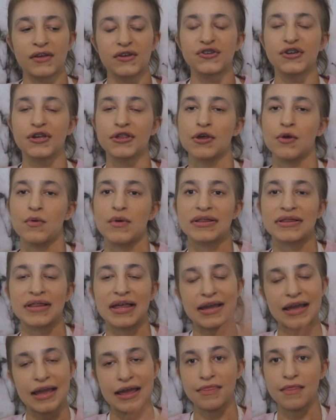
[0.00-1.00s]
just so it's
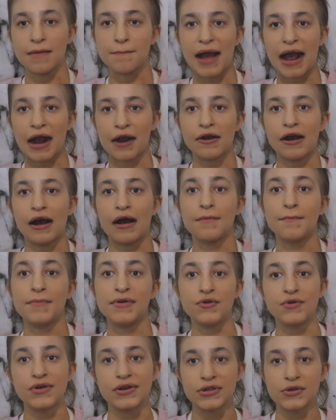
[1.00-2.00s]
like in the background but
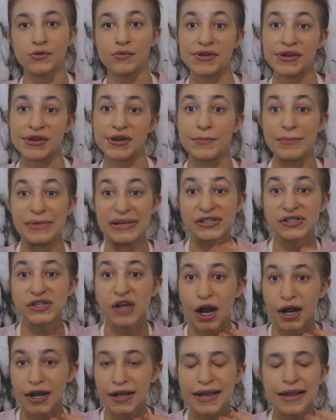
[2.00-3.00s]
you can still hear me
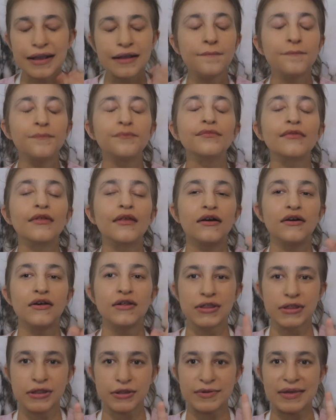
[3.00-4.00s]
talking.
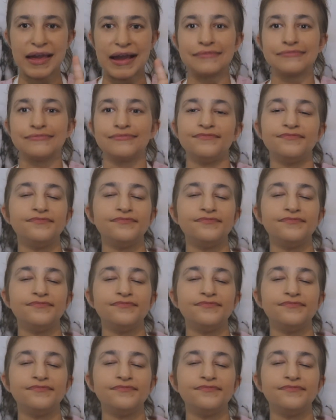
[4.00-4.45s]
So yeah.